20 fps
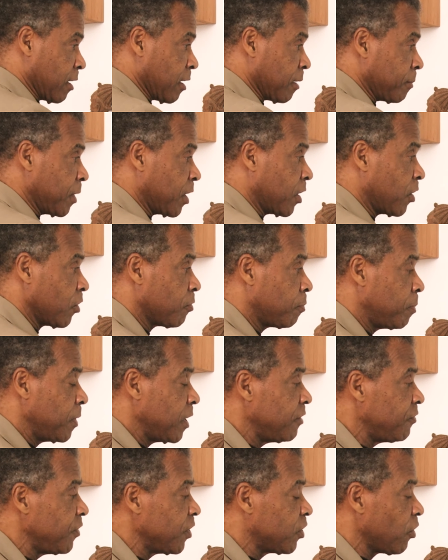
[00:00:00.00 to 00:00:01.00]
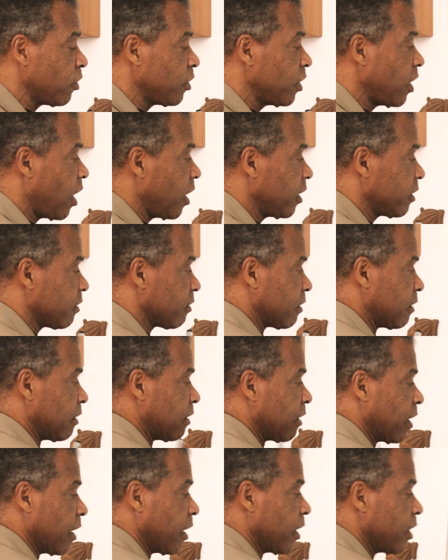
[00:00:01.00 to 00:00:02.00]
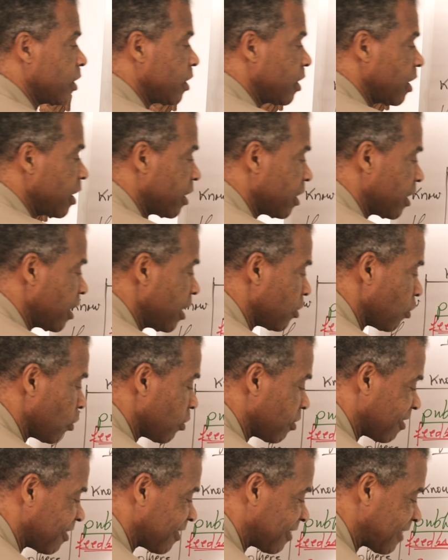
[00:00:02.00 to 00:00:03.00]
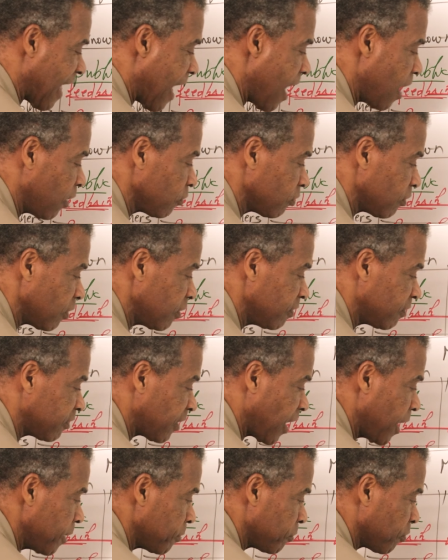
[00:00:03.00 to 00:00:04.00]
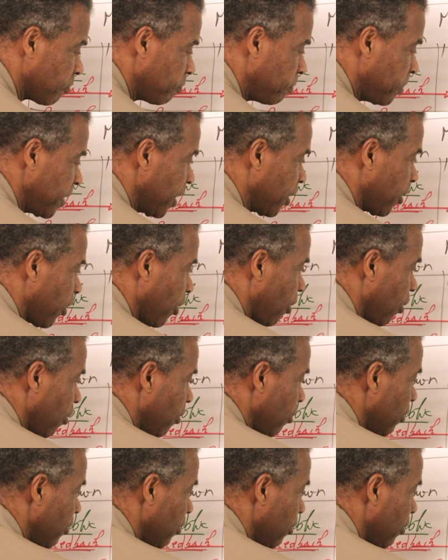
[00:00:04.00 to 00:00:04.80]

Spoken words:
Because believe it or not, this is 1,000 times bigger.